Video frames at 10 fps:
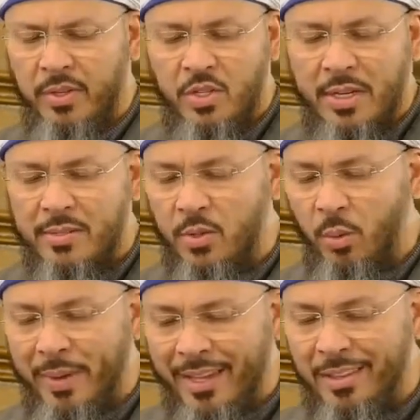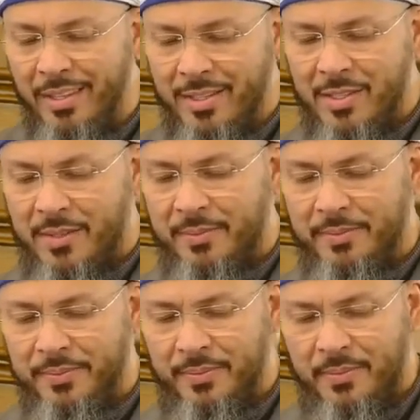If we just obey this,
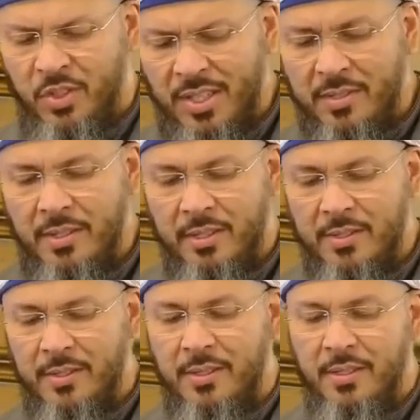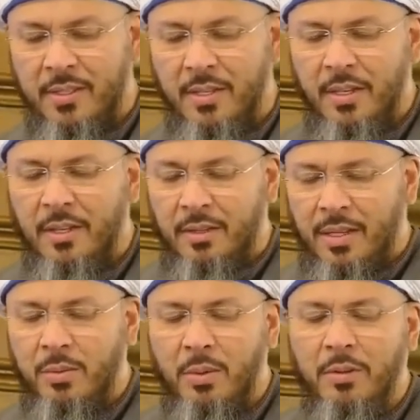just this,
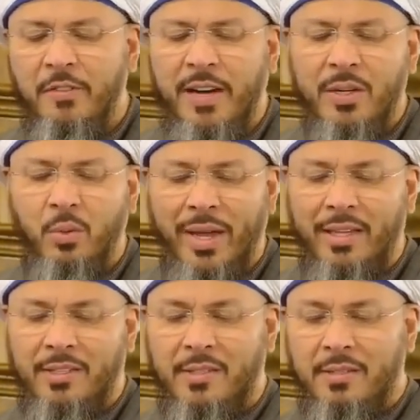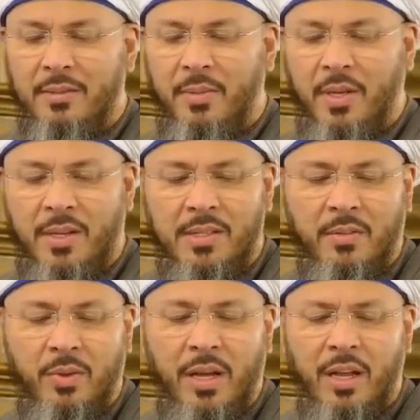then we will find ways
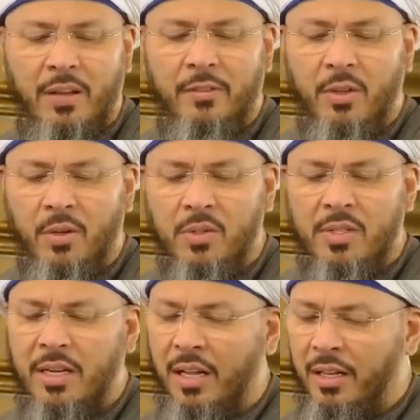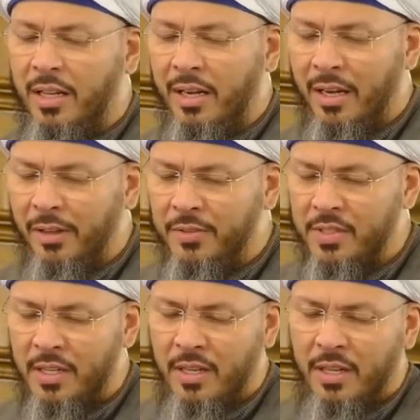because if we love those that Allah
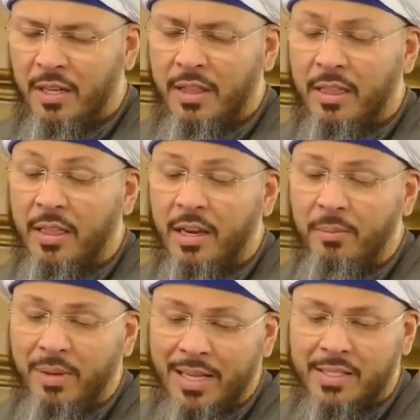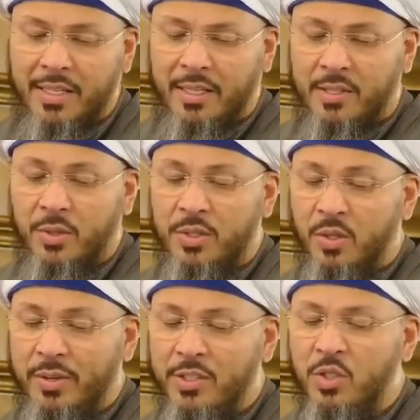loves, then their blessing is
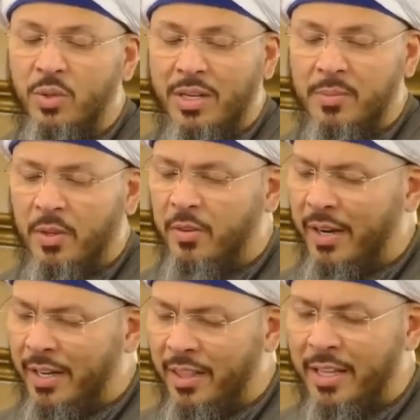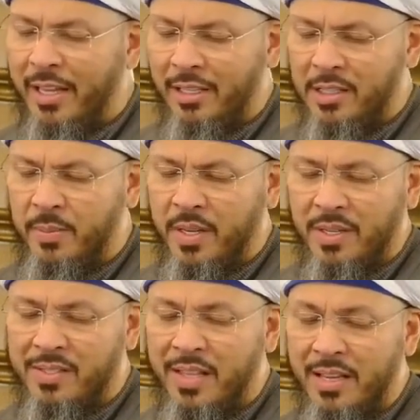going to reach to us before anything else
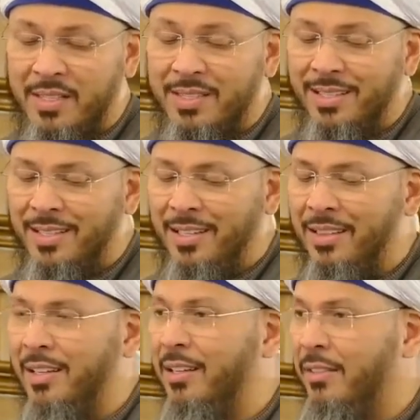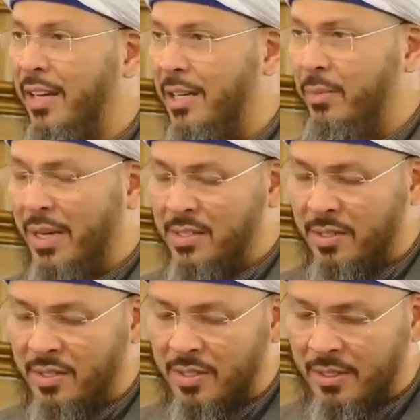because they are sitting in the divine
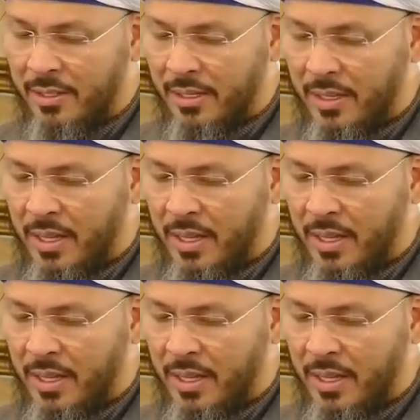presence.